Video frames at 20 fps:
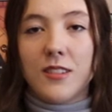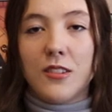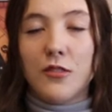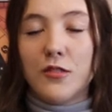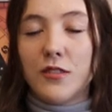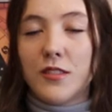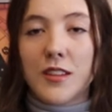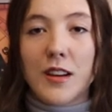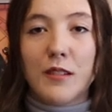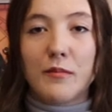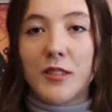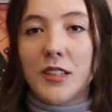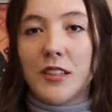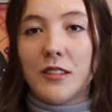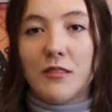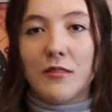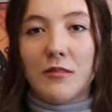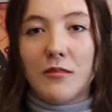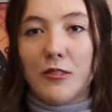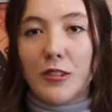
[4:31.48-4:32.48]
do
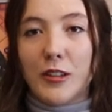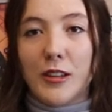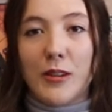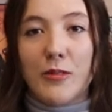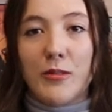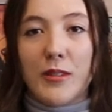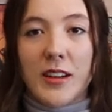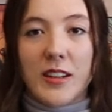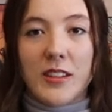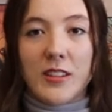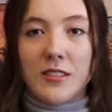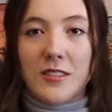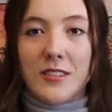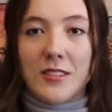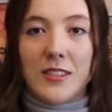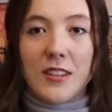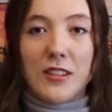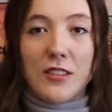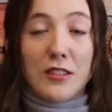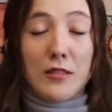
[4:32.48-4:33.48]
something really quick to
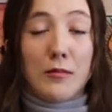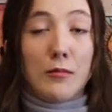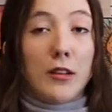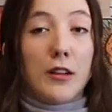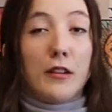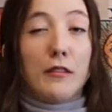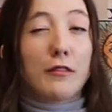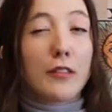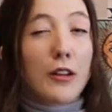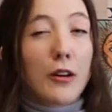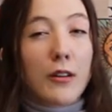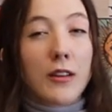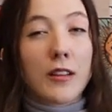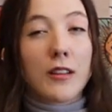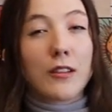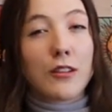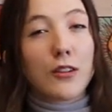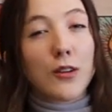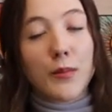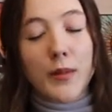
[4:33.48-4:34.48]
just get your blood flowing
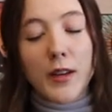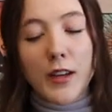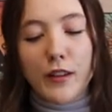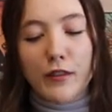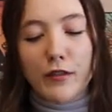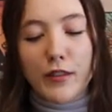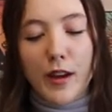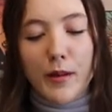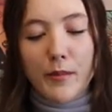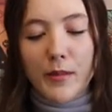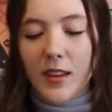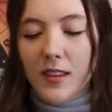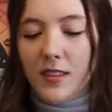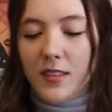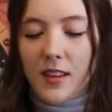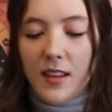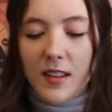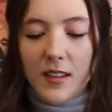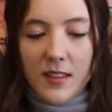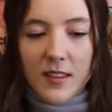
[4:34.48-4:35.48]
a little bit, if that makes
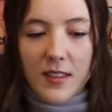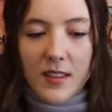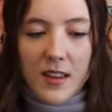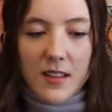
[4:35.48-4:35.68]
sense.